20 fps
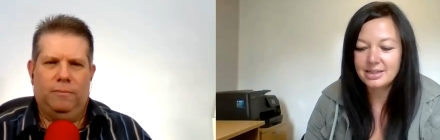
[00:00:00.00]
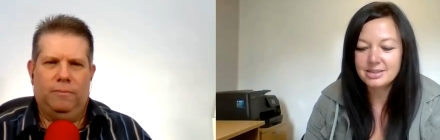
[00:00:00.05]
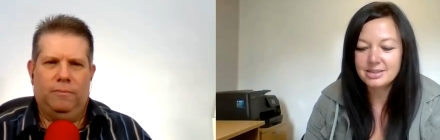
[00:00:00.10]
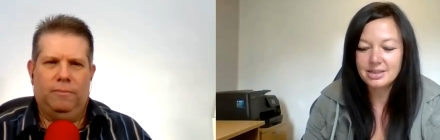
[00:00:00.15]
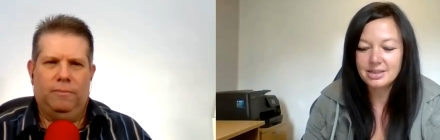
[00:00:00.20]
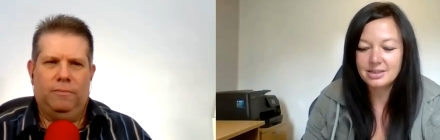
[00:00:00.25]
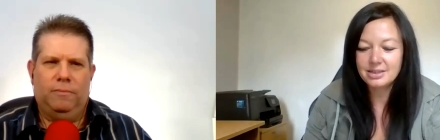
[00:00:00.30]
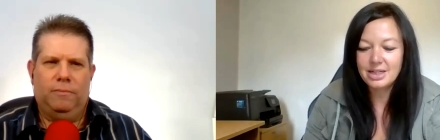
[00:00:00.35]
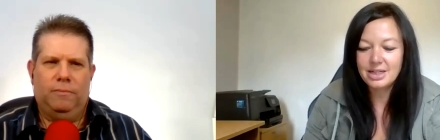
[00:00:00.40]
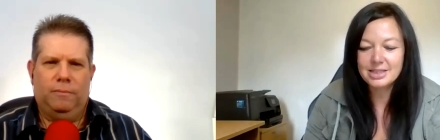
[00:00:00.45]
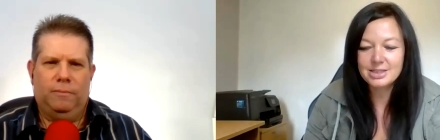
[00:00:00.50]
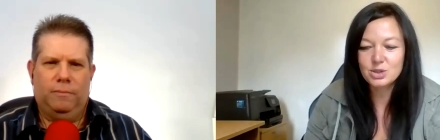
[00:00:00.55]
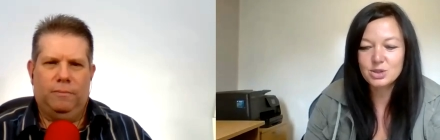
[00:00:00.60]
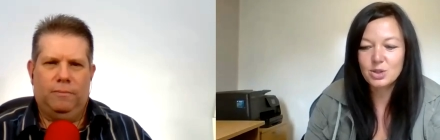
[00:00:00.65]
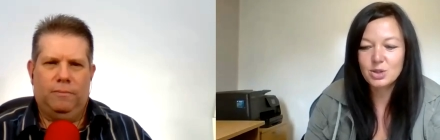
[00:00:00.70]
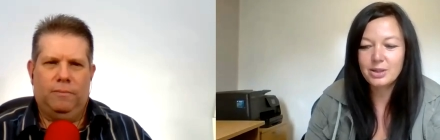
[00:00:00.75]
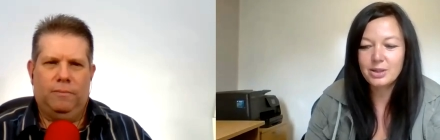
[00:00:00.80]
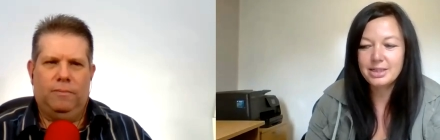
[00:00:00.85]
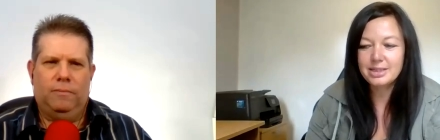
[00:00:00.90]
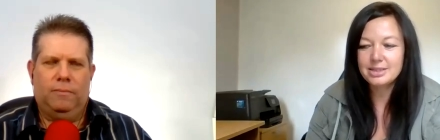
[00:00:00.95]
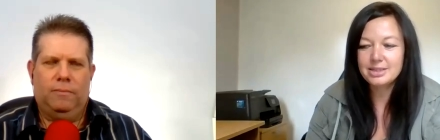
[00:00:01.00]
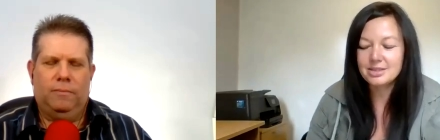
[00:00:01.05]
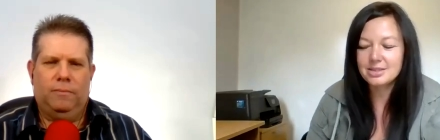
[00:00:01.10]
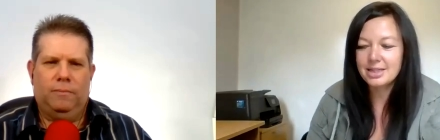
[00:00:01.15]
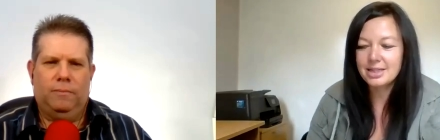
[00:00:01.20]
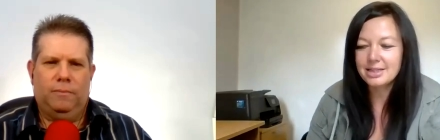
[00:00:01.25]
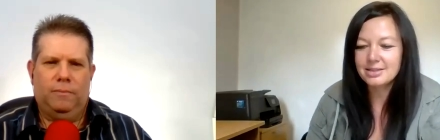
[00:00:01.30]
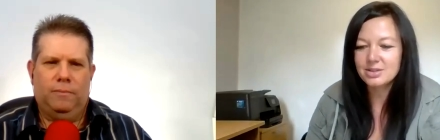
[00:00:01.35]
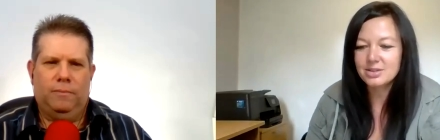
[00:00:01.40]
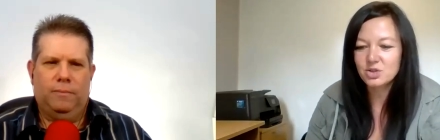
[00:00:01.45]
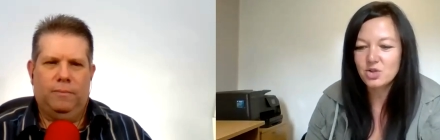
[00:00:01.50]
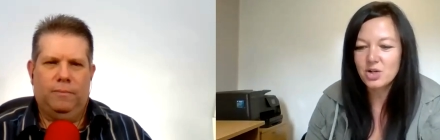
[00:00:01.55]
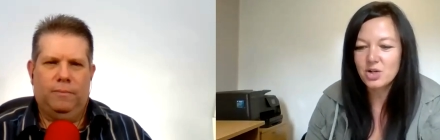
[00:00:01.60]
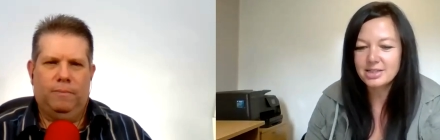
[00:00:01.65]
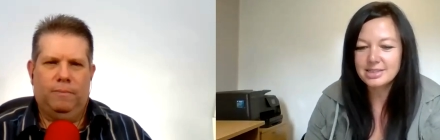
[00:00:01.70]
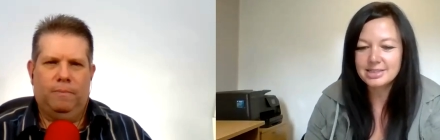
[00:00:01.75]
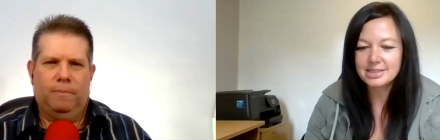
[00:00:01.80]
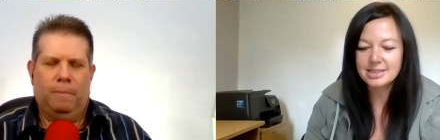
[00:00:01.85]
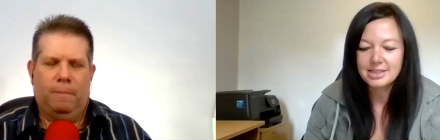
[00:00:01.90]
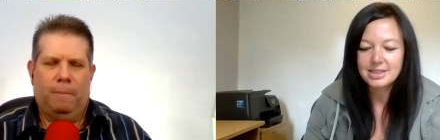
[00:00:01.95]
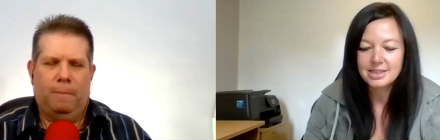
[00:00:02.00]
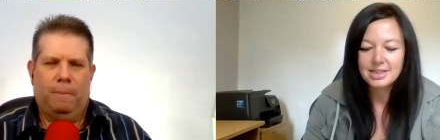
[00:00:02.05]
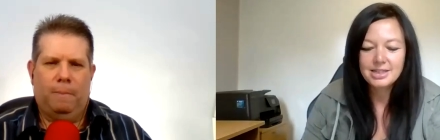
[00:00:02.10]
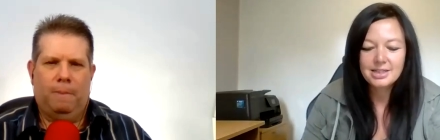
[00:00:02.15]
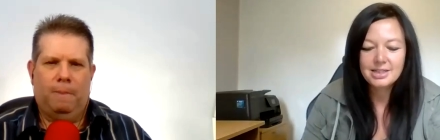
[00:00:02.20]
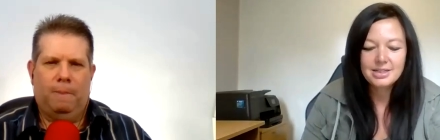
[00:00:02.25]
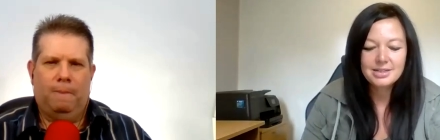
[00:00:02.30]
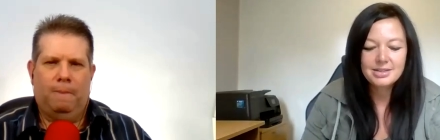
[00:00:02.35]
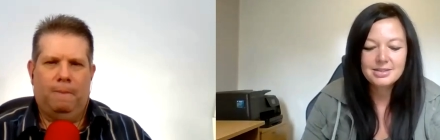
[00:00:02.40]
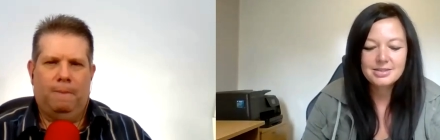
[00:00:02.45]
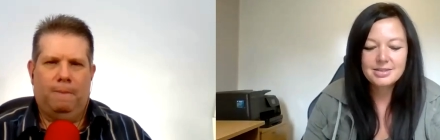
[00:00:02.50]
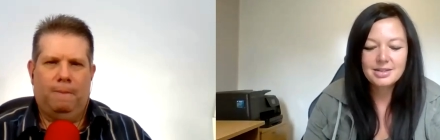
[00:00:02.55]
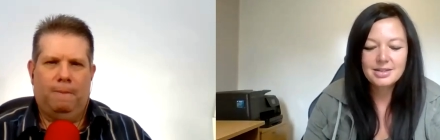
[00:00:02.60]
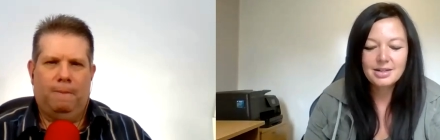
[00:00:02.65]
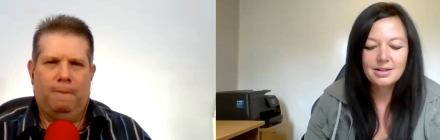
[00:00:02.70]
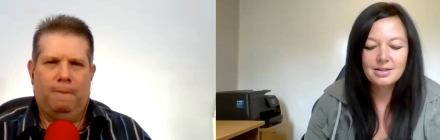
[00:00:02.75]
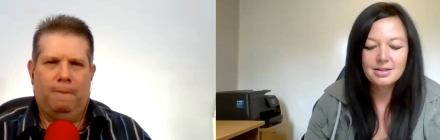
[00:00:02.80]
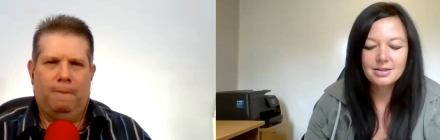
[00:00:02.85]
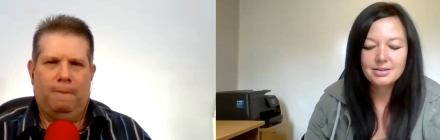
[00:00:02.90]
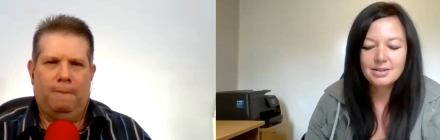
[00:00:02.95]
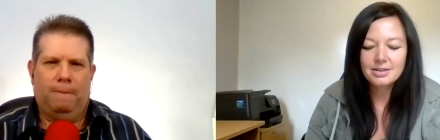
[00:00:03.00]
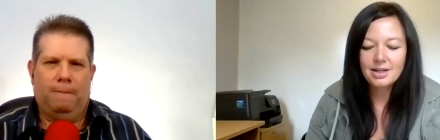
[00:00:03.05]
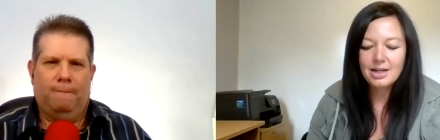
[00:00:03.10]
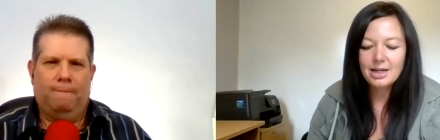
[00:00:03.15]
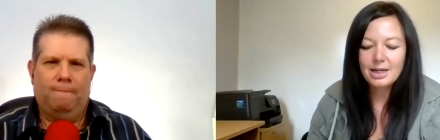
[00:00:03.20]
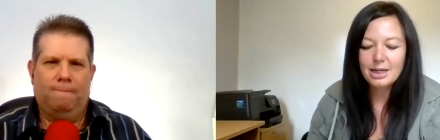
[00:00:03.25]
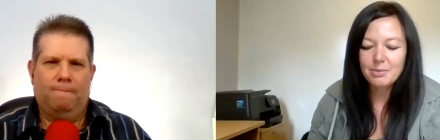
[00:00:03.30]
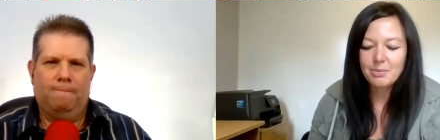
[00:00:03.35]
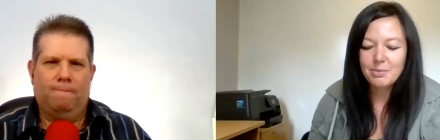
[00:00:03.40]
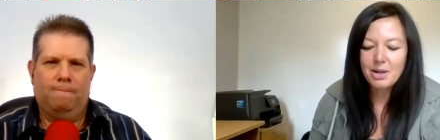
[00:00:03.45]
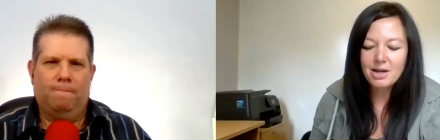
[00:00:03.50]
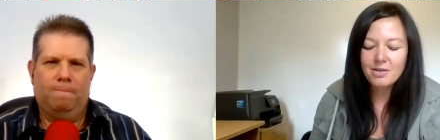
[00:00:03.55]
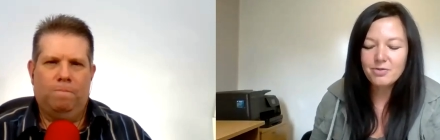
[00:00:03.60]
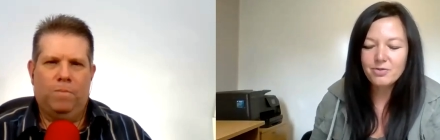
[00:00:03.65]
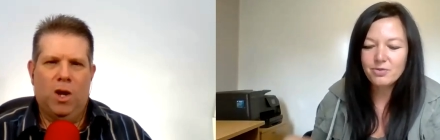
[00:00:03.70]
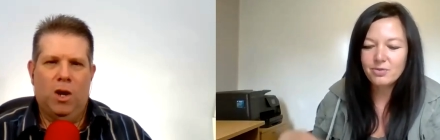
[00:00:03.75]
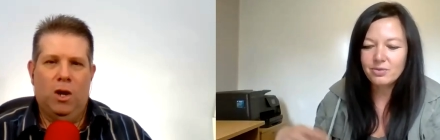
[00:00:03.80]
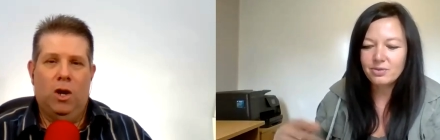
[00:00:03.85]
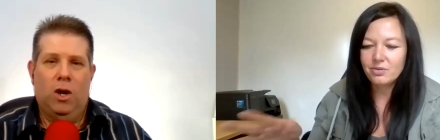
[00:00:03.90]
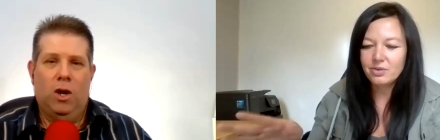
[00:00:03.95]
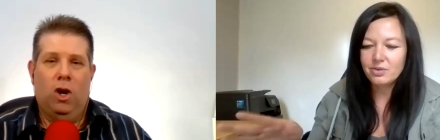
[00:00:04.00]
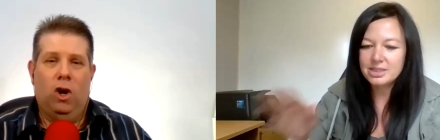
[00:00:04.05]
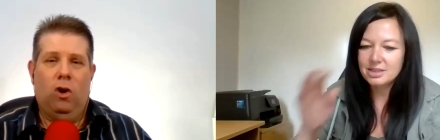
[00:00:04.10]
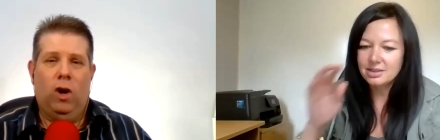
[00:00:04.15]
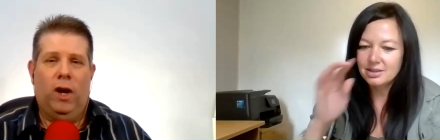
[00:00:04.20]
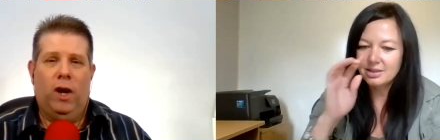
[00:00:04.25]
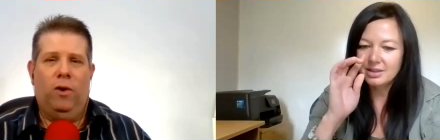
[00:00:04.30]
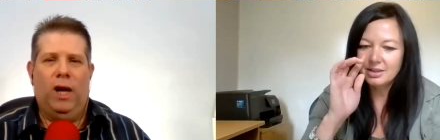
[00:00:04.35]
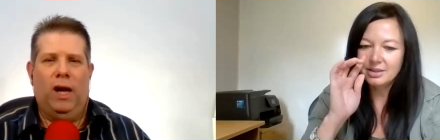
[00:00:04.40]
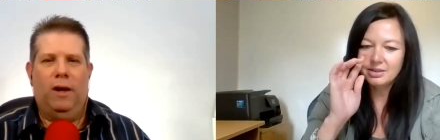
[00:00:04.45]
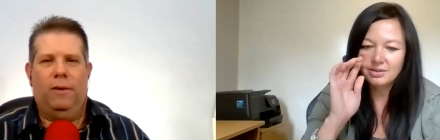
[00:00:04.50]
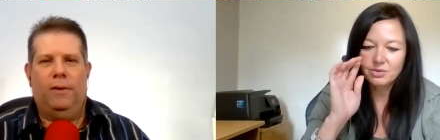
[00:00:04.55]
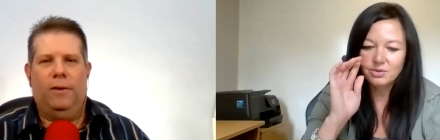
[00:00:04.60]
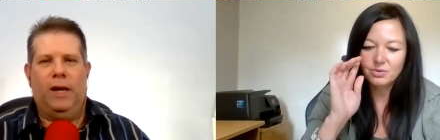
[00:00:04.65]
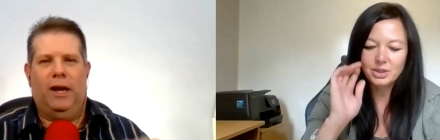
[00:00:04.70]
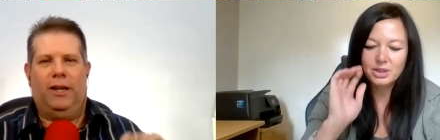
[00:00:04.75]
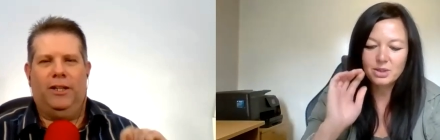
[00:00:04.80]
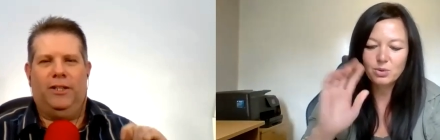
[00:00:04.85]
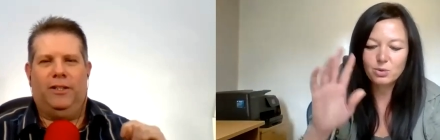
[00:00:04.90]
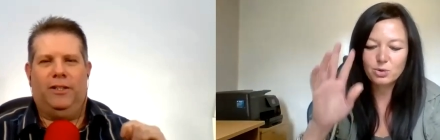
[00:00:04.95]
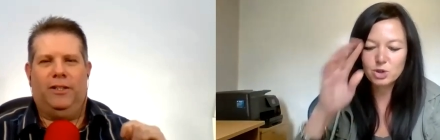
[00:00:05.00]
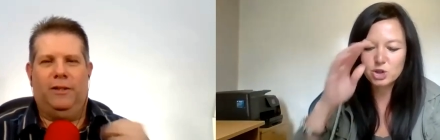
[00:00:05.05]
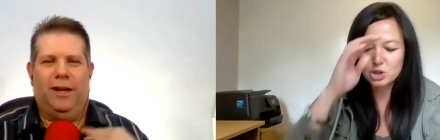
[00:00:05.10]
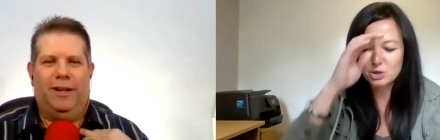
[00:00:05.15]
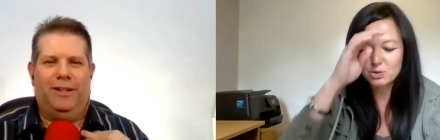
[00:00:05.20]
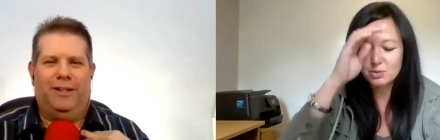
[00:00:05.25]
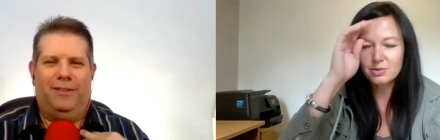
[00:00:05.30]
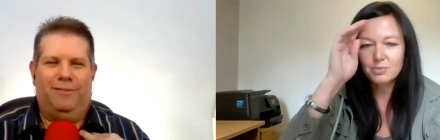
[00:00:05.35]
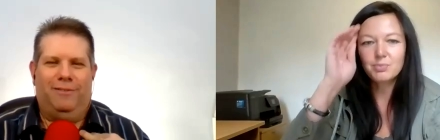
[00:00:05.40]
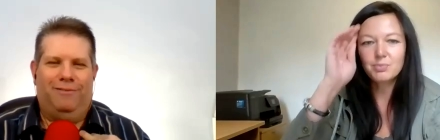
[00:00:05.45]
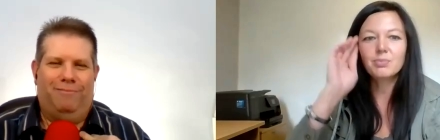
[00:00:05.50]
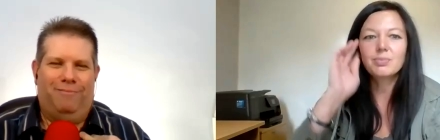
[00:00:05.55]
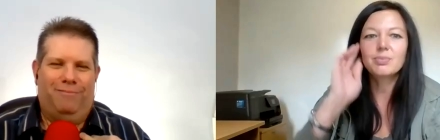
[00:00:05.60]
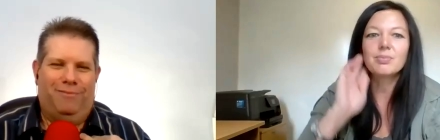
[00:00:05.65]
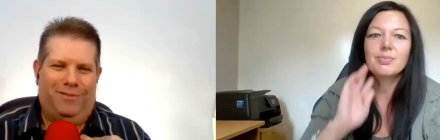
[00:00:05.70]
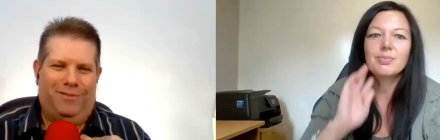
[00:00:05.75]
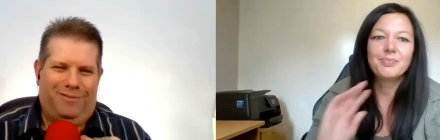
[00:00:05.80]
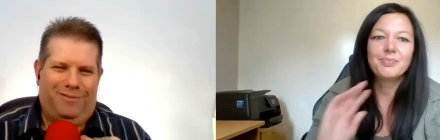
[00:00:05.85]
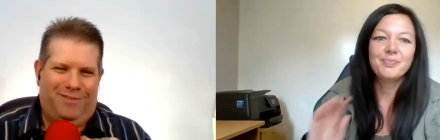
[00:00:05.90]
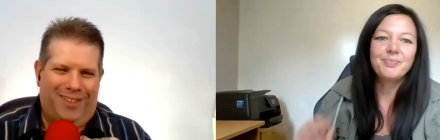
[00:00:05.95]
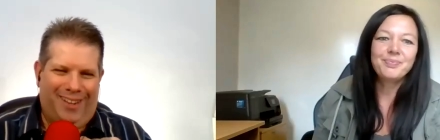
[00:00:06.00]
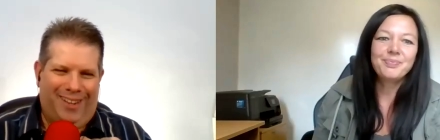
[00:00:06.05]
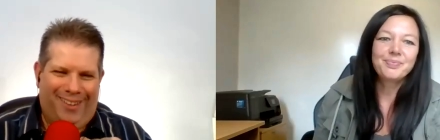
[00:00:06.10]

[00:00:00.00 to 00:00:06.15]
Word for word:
Speaker 1: and it's so easy to get distracted. So um, I've oh, and
Speaker 2: I, relaunched. I, hmm?